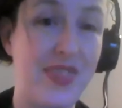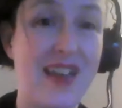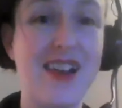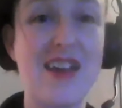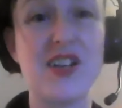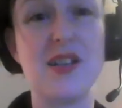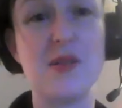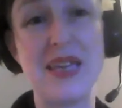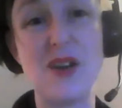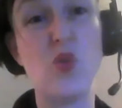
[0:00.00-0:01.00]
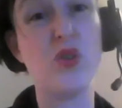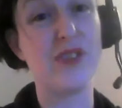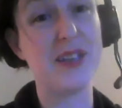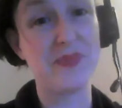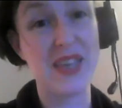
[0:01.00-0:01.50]
they're never going to be all
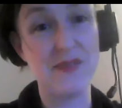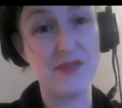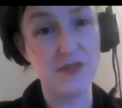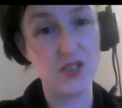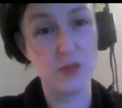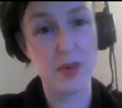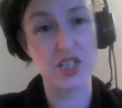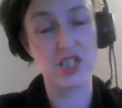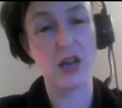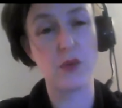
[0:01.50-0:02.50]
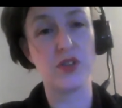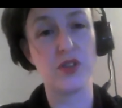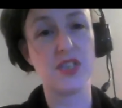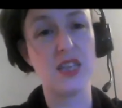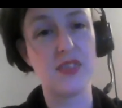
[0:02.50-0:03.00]
of it. Even if you do manage to get one of
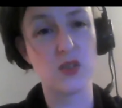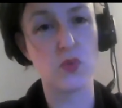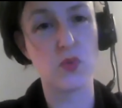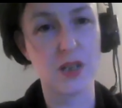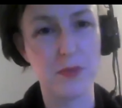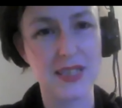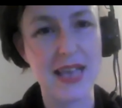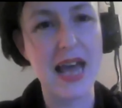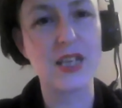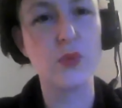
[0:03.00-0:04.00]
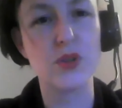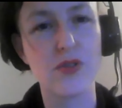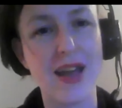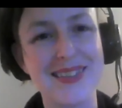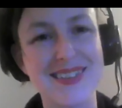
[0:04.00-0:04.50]
those in, there's always going to be this annual
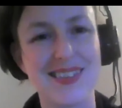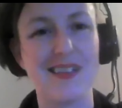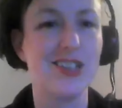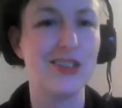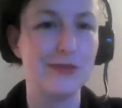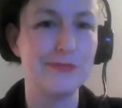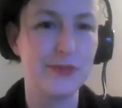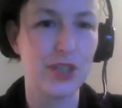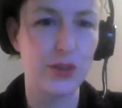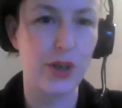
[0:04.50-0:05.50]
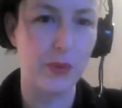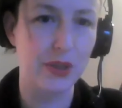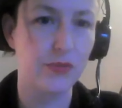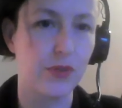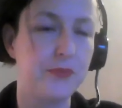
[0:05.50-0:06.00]
grant cycle that you're
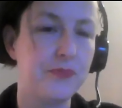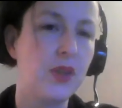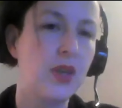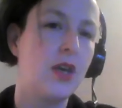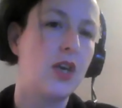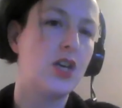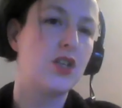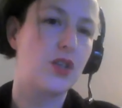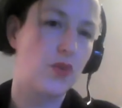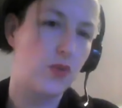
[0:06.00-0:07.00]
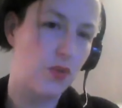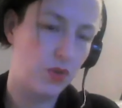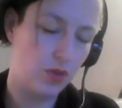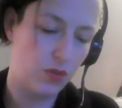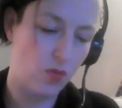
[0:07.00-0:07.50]
going through. So
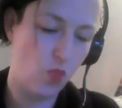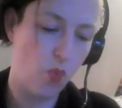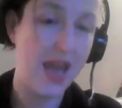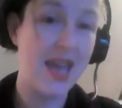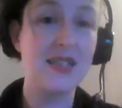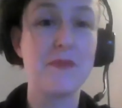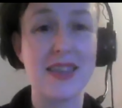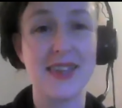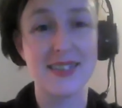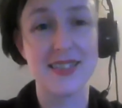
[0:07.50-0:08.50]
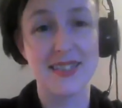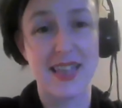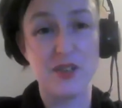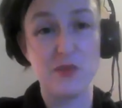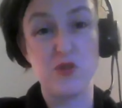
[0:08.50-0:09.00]
the way to make that
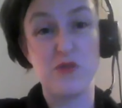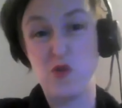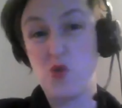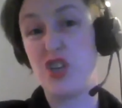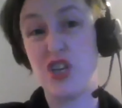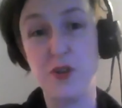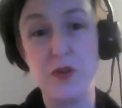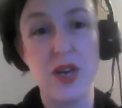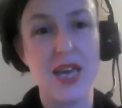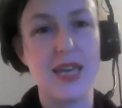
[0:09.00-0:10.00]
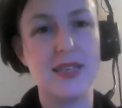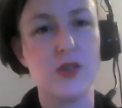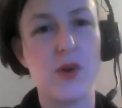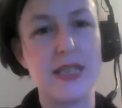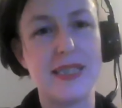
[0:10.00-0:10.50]
sustainable for you is
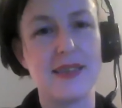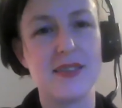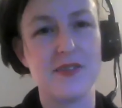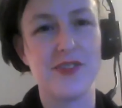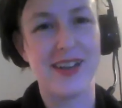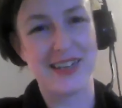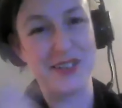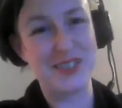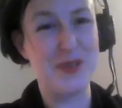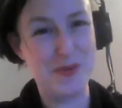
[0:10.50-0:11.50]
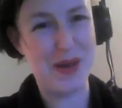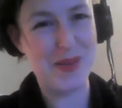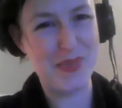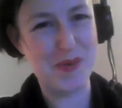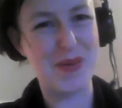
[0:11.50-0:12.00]
to identify, and I'm going to talk
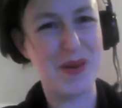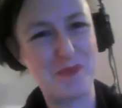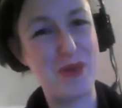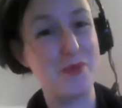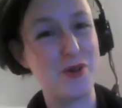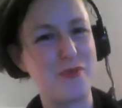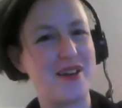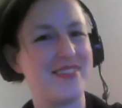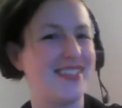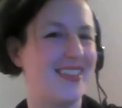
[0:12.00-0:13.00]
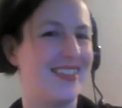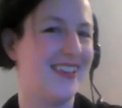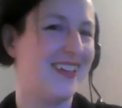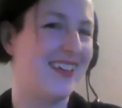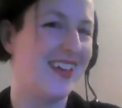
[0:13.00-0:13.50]
about a bit more about this in
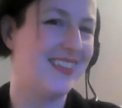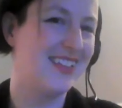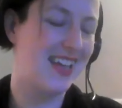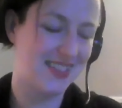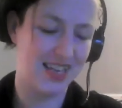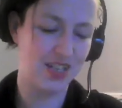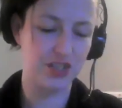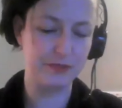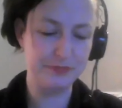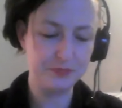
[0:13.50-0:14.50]
the next section,